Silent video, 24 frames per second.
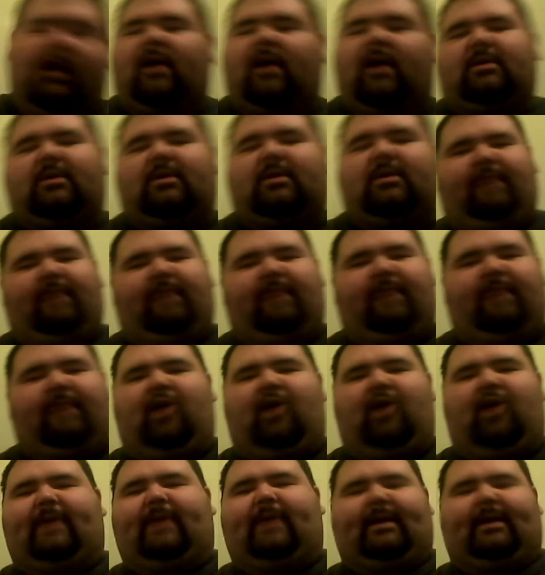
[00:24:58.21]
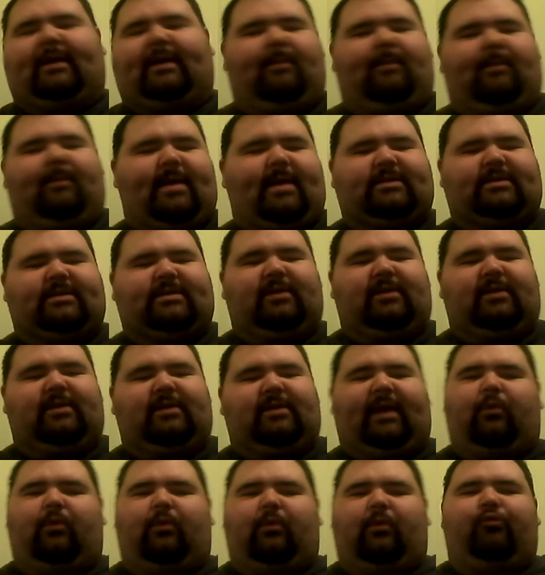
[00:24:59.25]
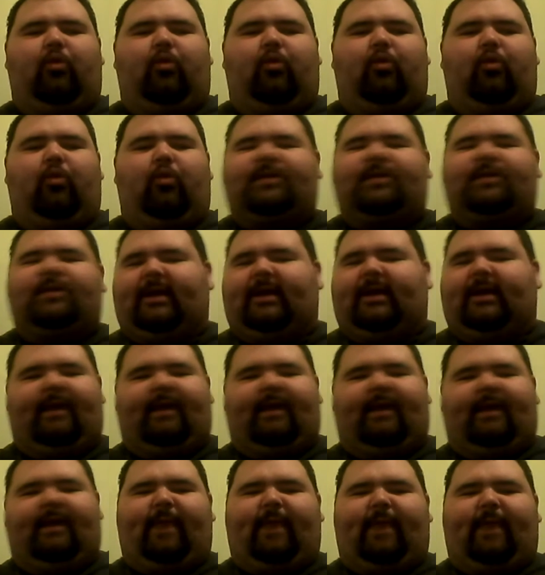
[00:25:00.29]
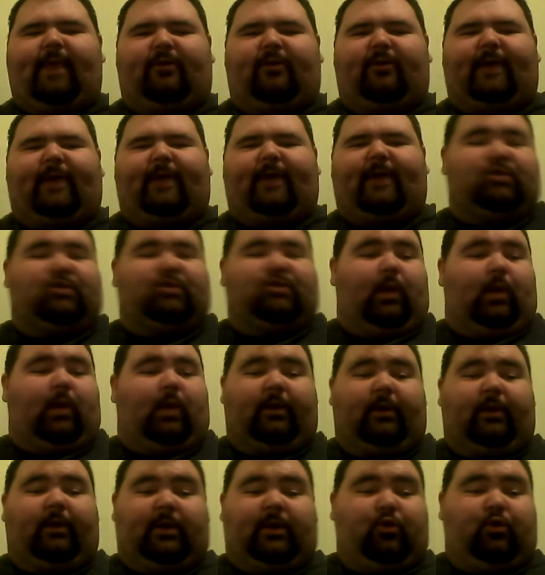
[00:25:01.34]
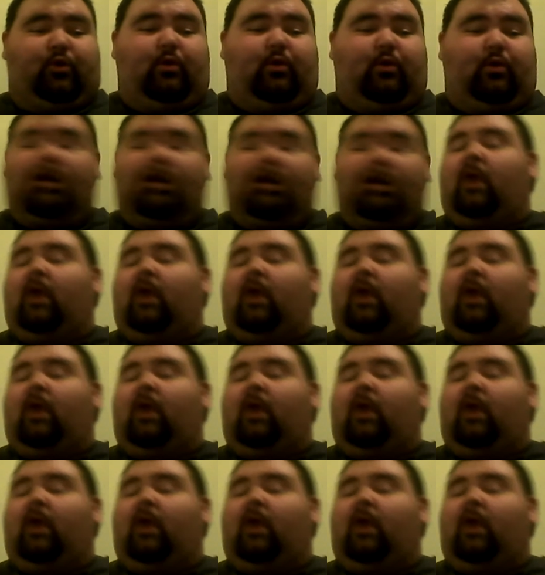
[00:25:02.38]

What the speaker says: So when you've got that amazing liquid robot, you can never better that. So what do?